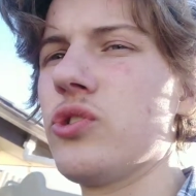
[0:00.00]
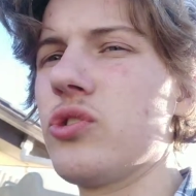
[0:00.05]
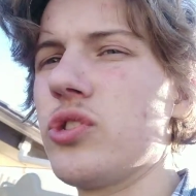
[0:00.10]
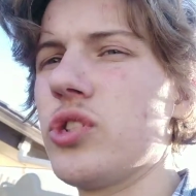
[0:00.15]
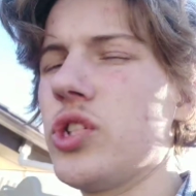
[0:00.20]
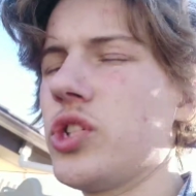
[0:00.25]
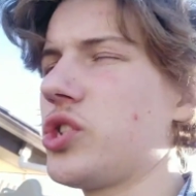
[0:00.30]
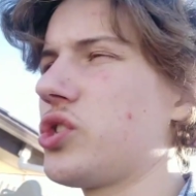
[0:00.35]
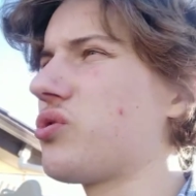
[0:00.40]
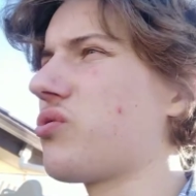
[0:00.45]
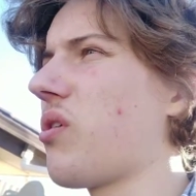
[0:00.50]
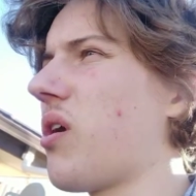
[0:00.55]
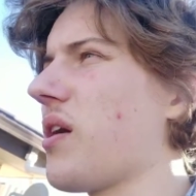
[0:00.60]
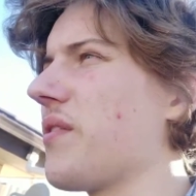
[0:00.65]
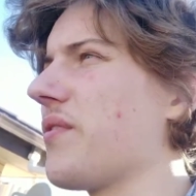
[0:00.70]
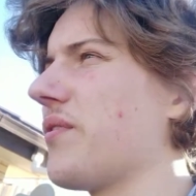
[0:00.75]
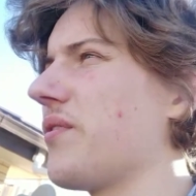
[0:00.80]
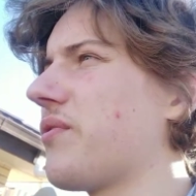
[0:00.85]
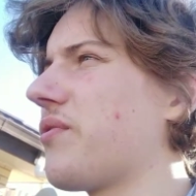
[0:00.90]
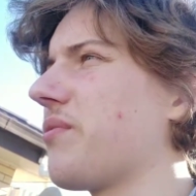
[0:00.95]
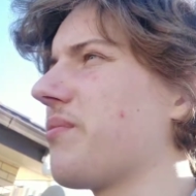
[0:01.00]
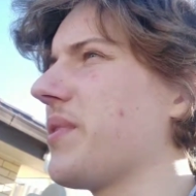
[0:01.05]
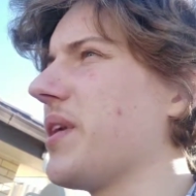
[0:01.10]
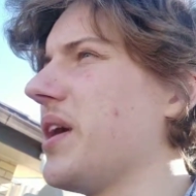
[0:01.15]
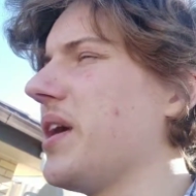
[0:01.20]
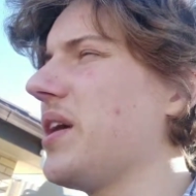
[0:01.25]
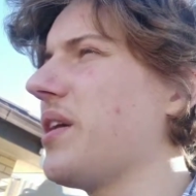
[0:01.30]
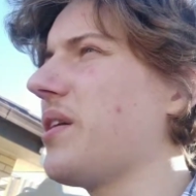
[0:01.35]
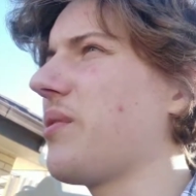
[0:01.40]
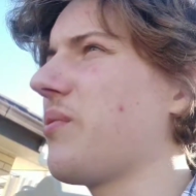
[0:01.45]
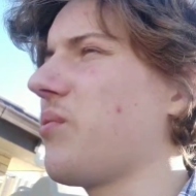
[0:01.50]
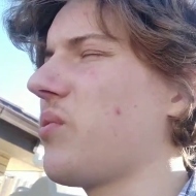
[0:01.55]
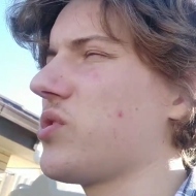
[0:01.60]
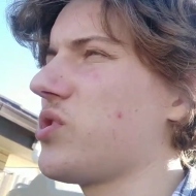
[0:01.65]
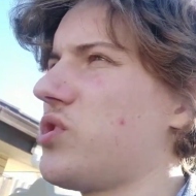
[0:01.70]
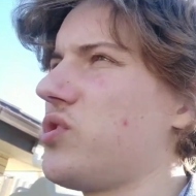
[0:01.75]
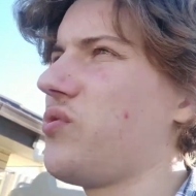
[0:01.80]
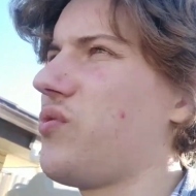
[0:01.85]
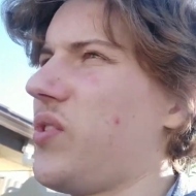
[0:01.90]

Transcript: just drive it from there once you